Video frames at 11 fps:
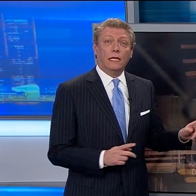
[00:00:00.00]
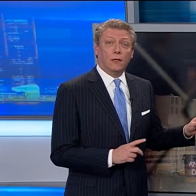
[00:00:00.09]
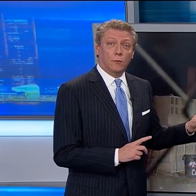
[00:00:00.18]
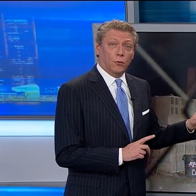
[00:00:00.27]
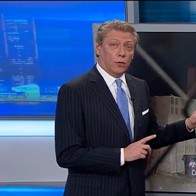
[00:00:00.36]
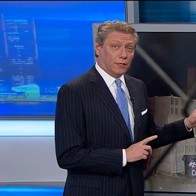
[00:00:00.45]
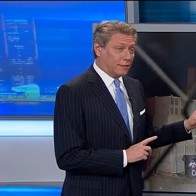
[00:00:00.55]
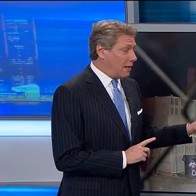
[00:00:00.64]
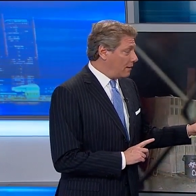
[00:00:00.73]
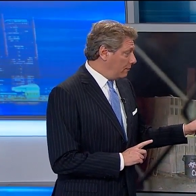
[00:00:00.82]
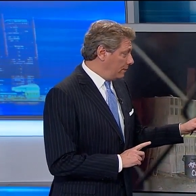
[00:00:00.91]
he can put a
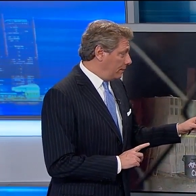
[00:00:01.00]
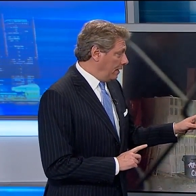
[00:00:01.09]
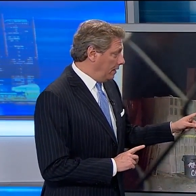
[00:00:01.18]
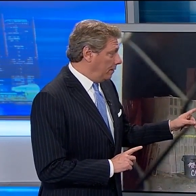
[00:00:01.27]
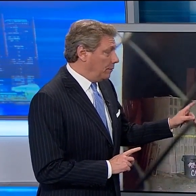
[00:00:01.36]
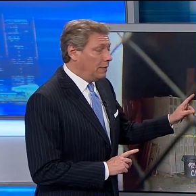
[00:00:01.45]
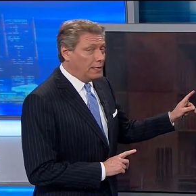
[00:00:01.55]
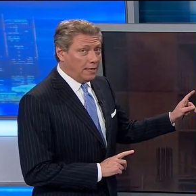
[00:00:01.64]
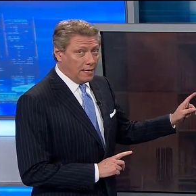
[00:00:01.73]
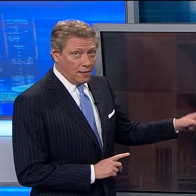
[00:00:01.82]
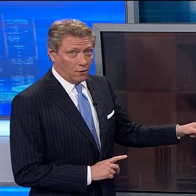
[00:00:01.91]
soccer stadium
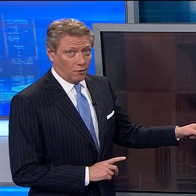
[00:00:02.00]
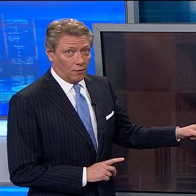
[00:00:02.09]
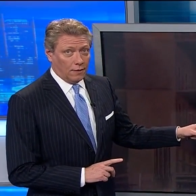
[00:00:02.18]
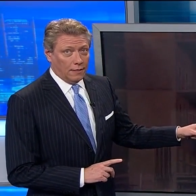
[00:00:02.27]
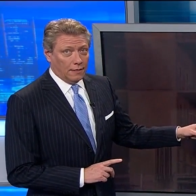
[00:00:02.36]
here.